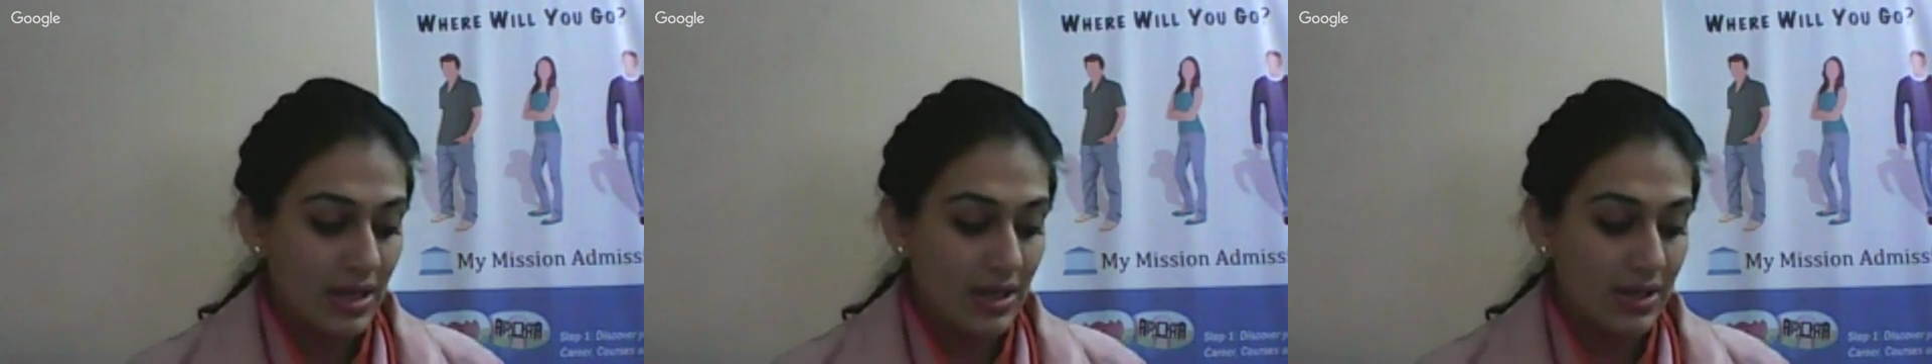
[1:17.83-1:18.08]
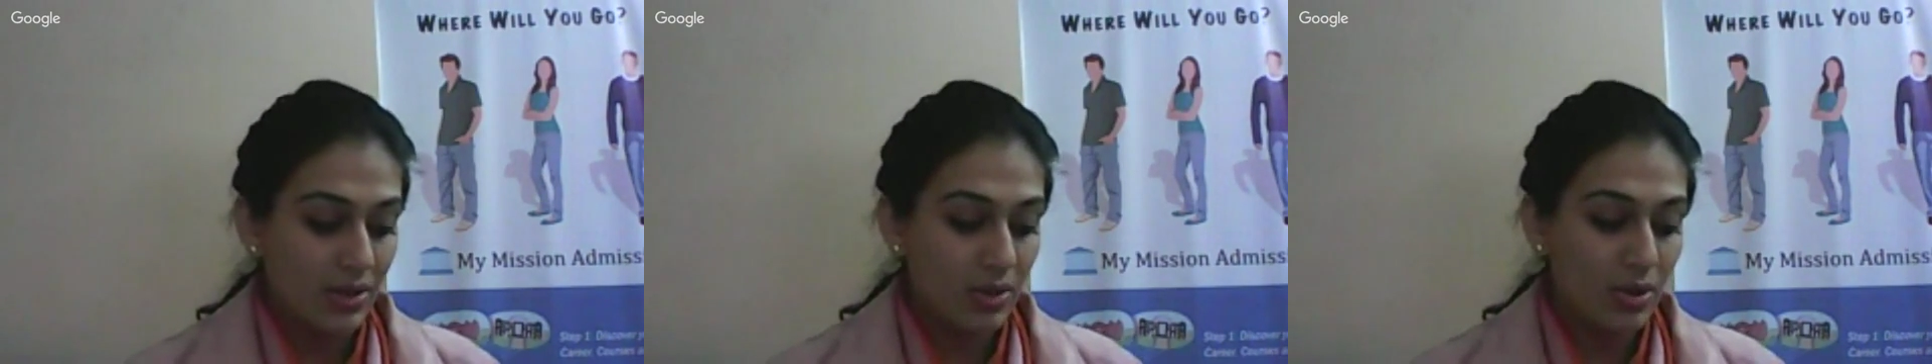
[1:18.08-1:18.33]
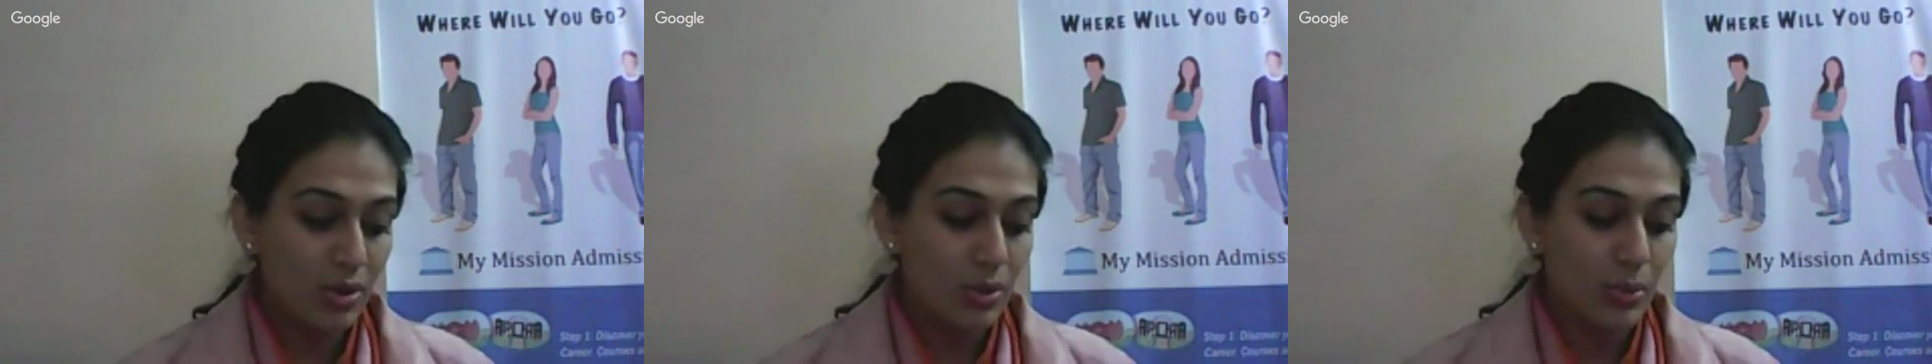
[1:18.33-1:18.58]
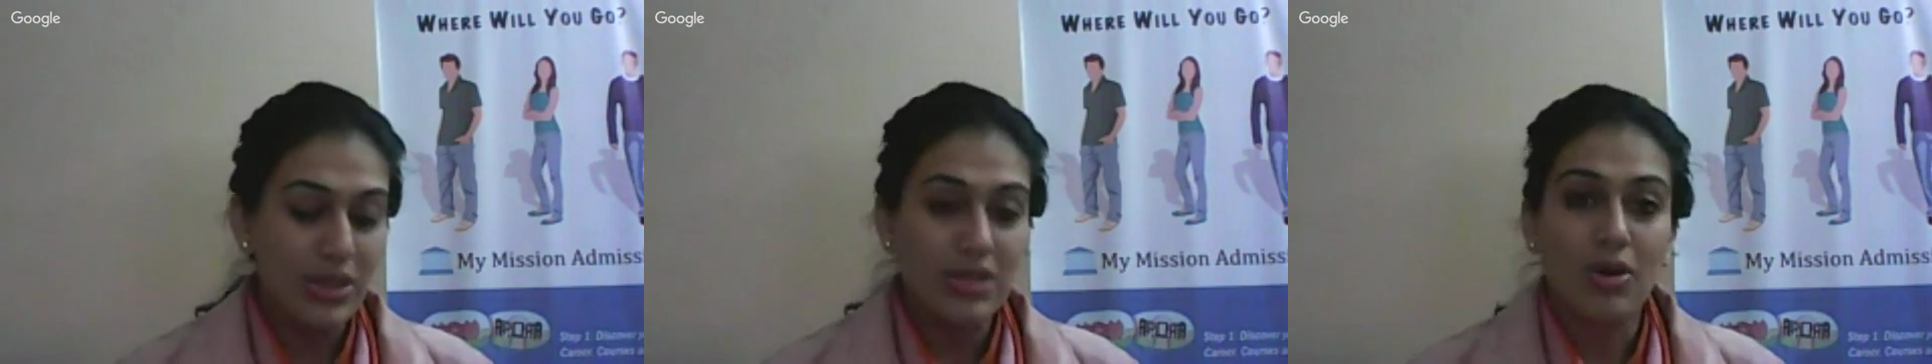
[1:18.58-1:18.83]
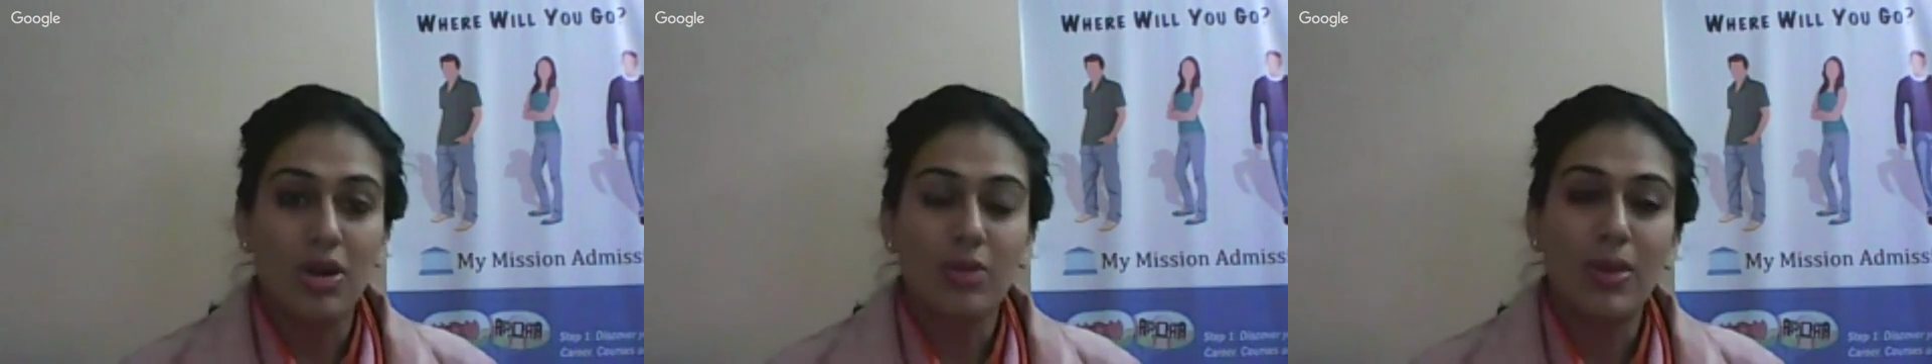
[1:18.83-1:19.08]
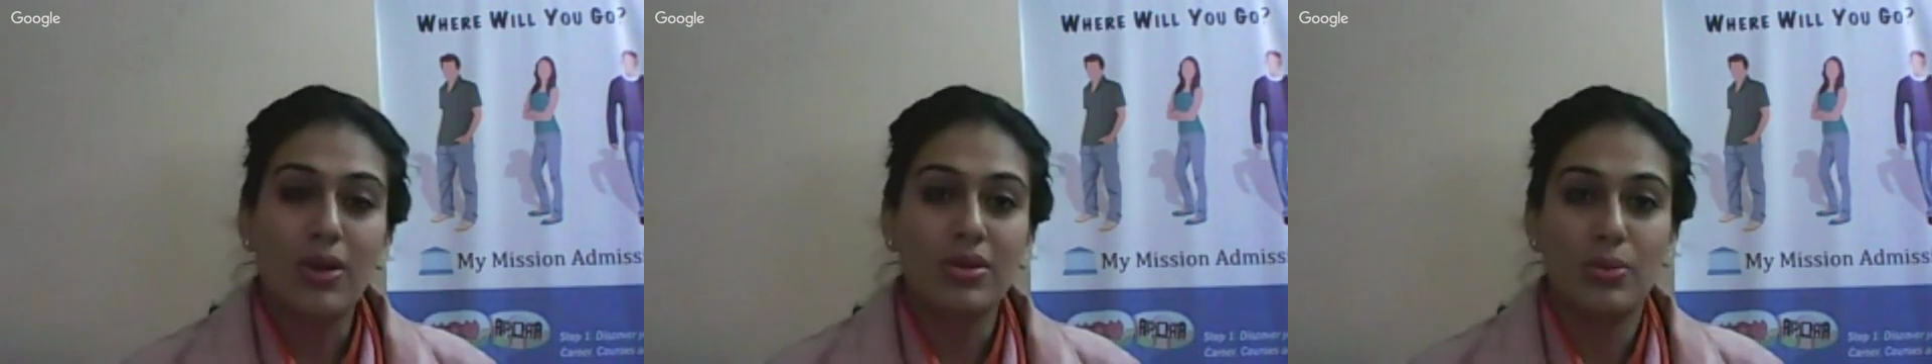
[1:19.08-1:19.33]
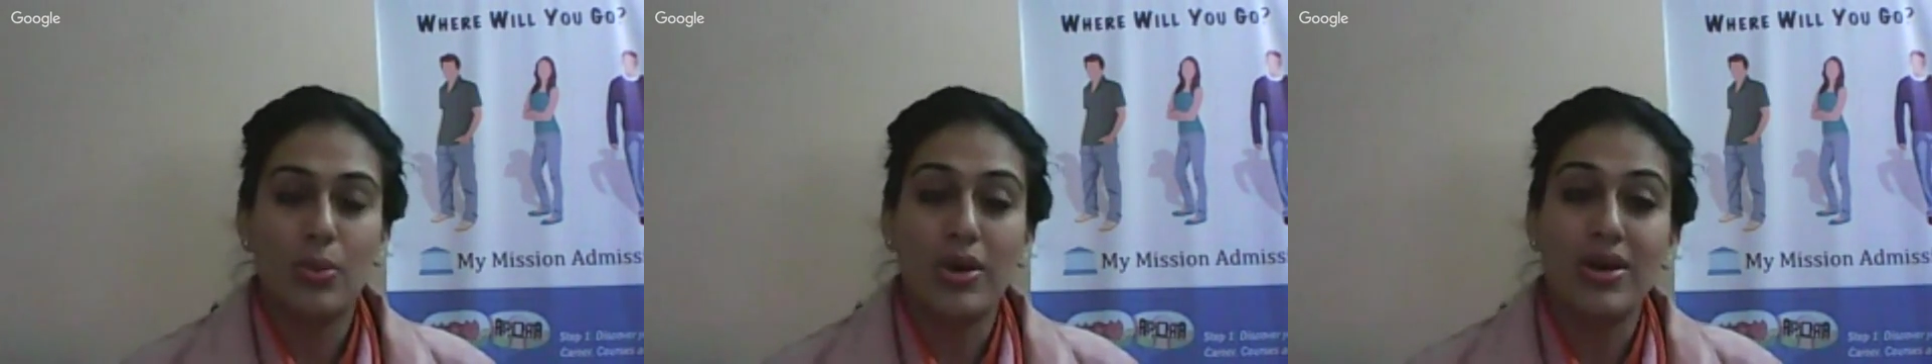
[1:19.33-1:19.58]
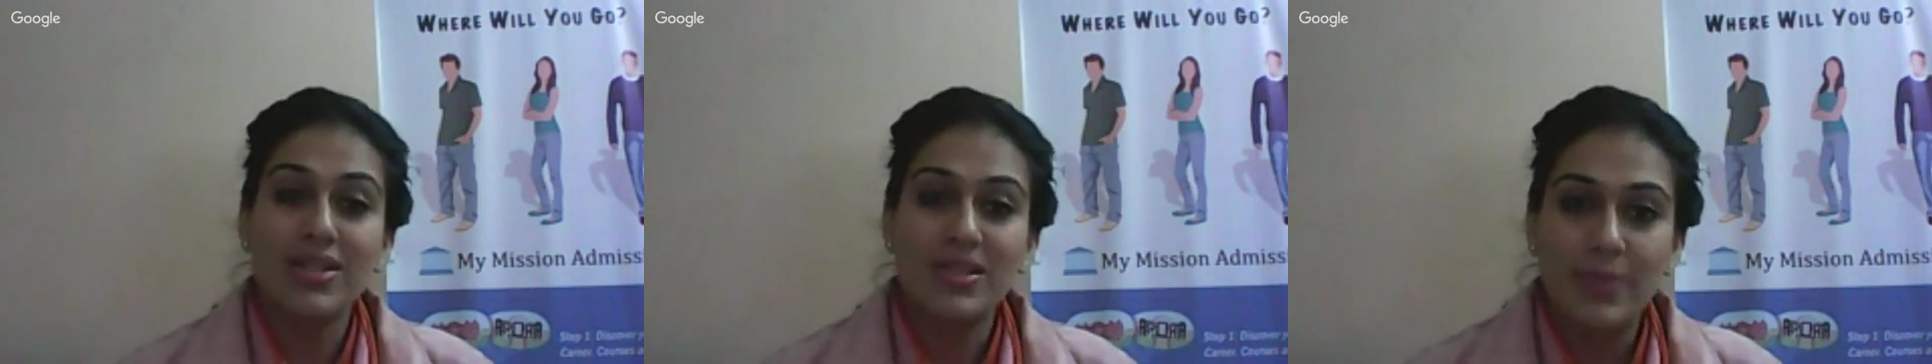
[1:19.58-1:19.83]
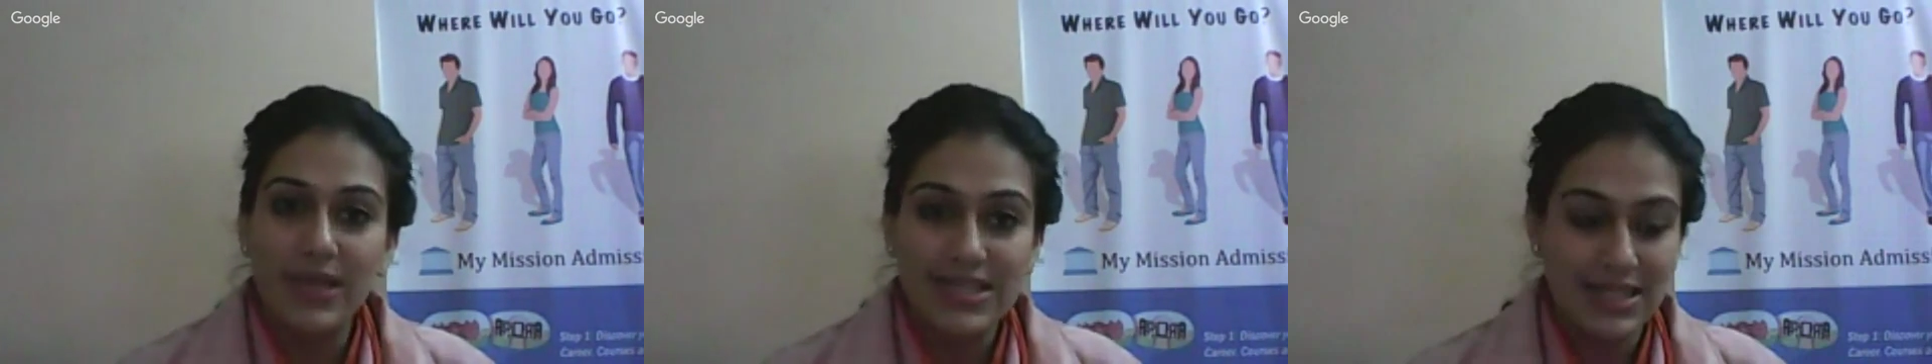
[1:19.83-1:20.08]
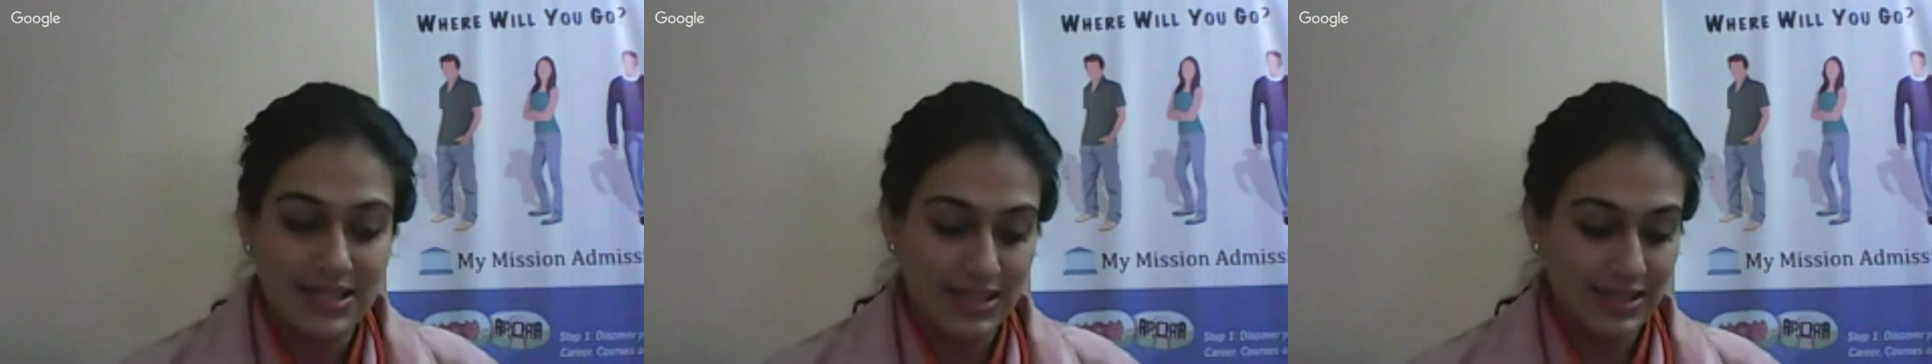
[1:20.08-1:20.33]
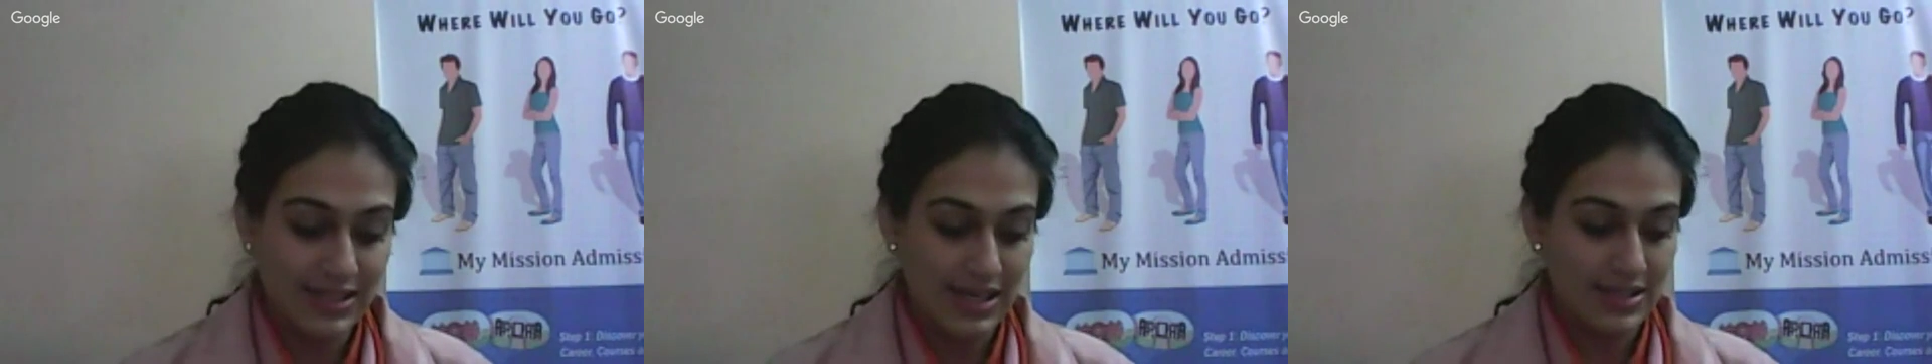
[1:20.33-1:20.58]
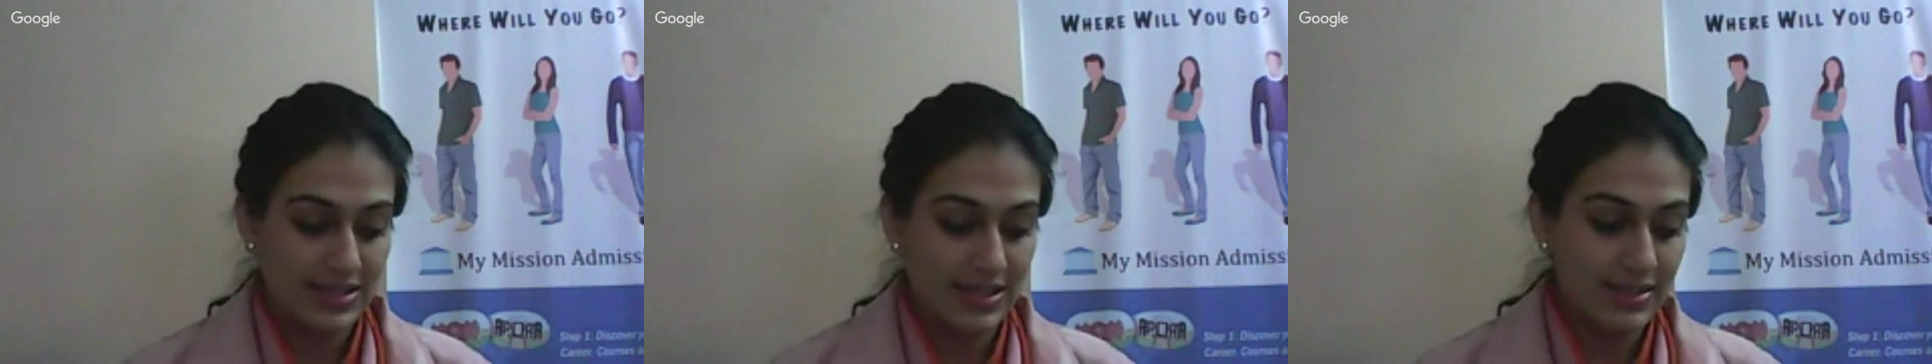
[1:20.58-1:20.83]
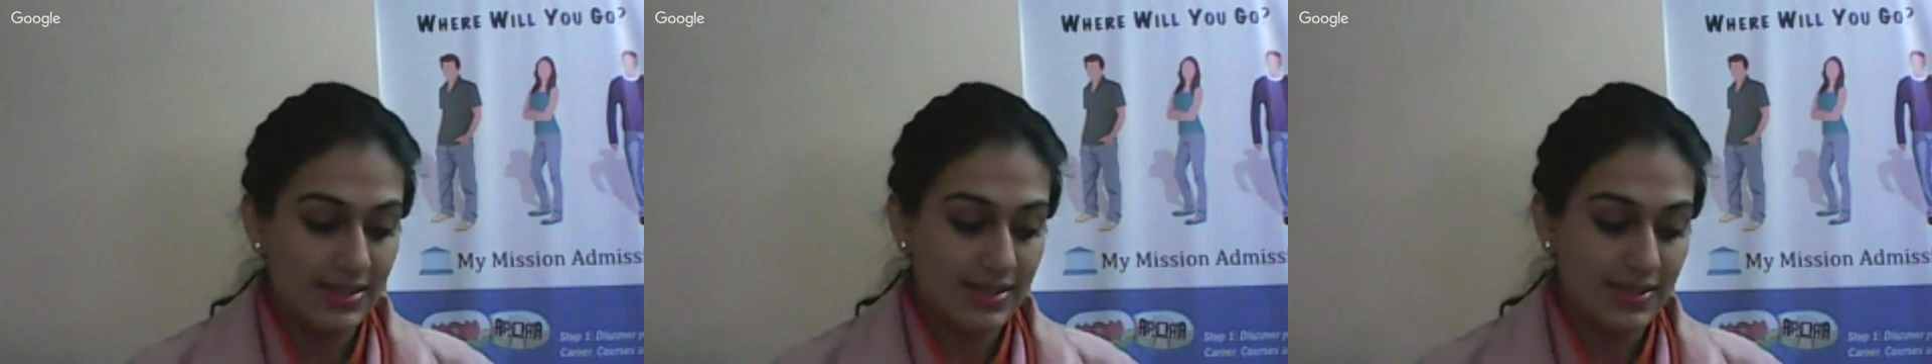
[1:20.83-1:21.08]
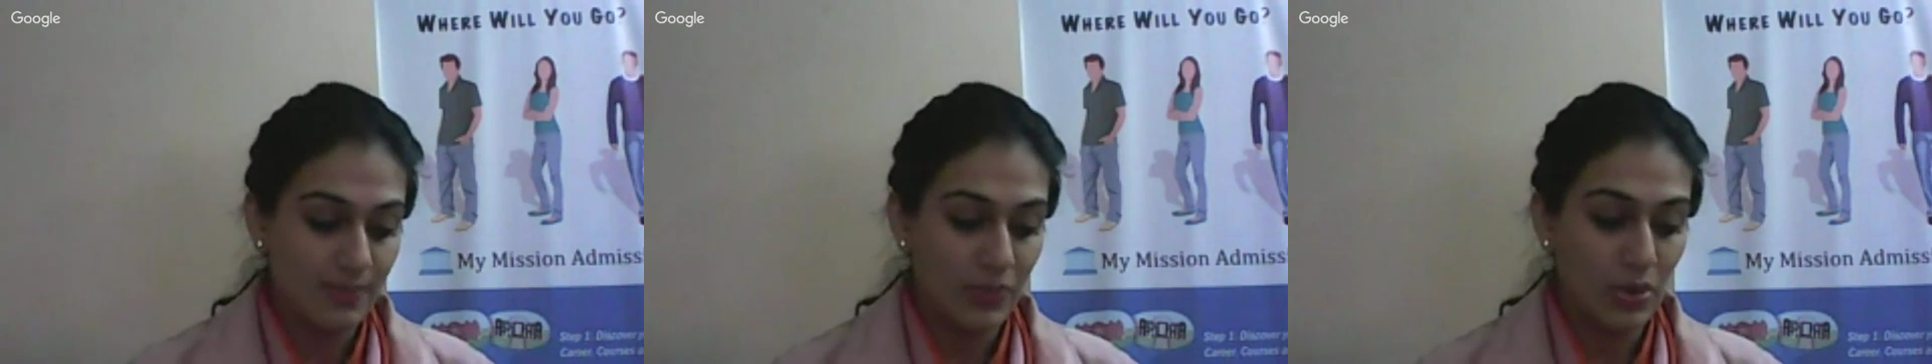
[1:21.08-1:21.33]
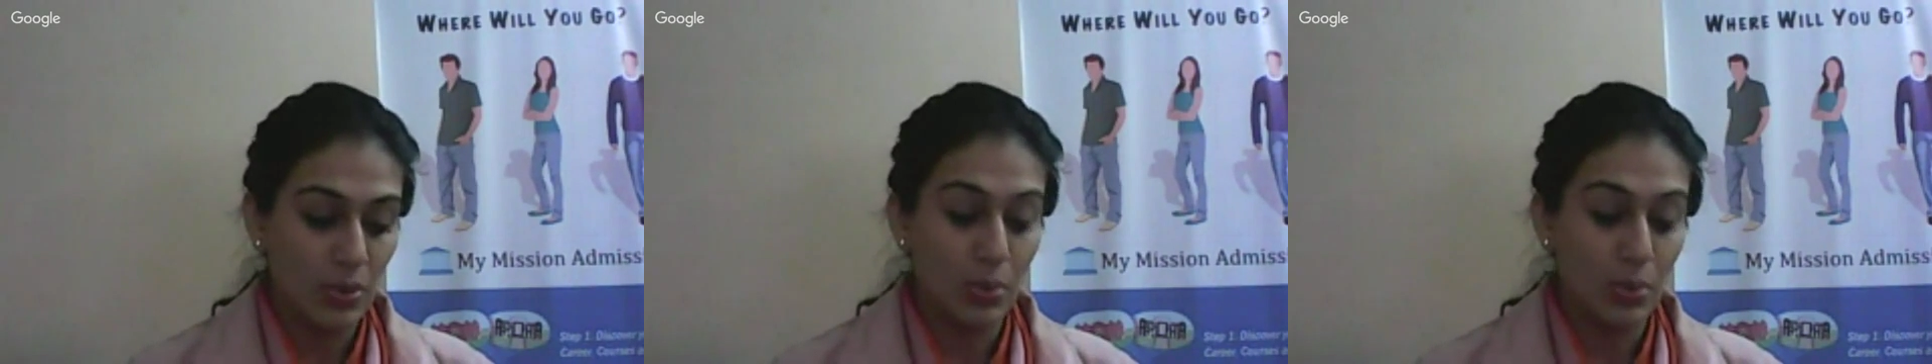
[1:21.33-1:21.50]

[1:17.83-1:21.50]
We'll talk about what is big data analytics,